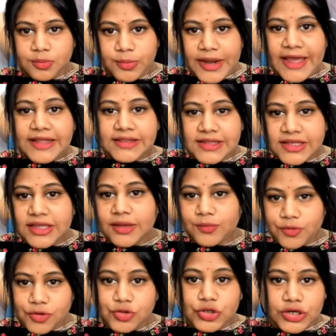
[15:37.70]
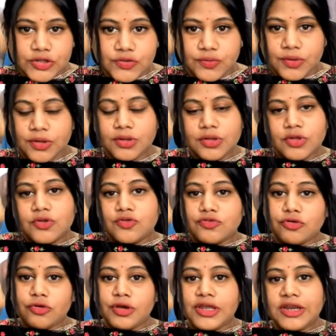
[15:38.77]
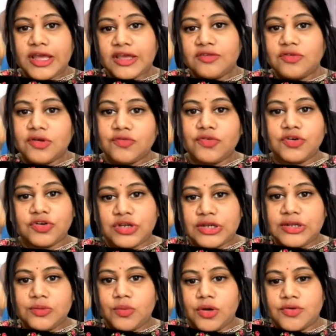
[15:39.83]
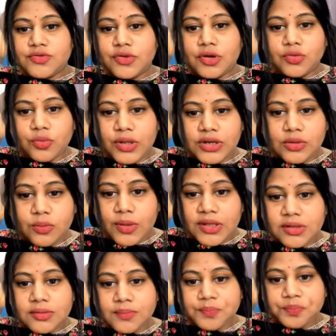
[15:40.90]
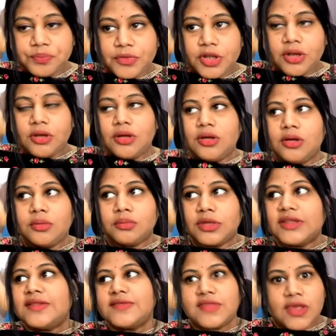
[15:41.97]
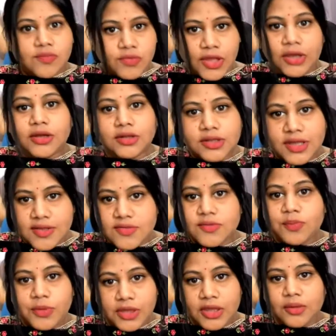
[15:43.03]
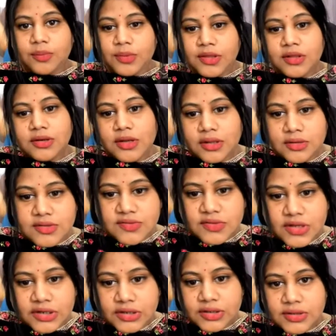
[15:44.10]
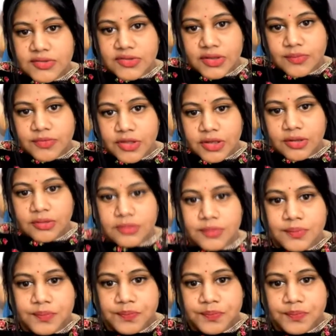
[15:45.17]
plan the embryo transfer. So in IVF, it really works out very well. In the same cycle, yes, PRP is done in the same cycle.